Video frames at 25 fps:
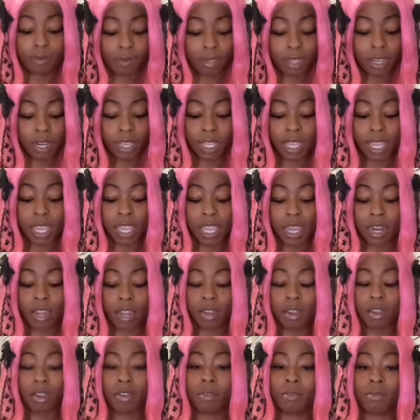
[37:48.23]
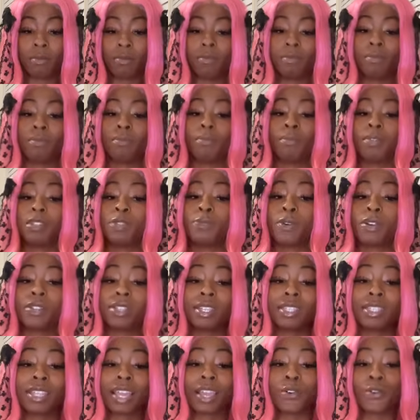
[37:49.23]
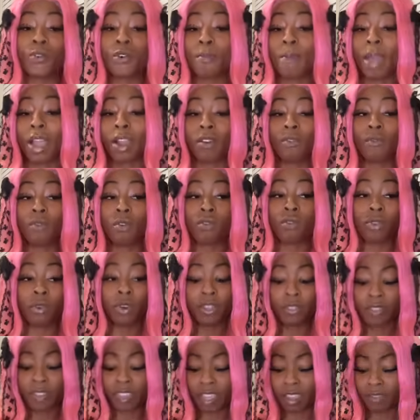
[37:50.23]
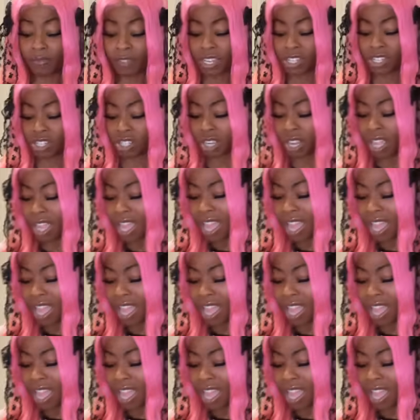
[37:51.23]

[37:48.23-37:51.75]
And again, um, this person is like going back and forth on it if they should.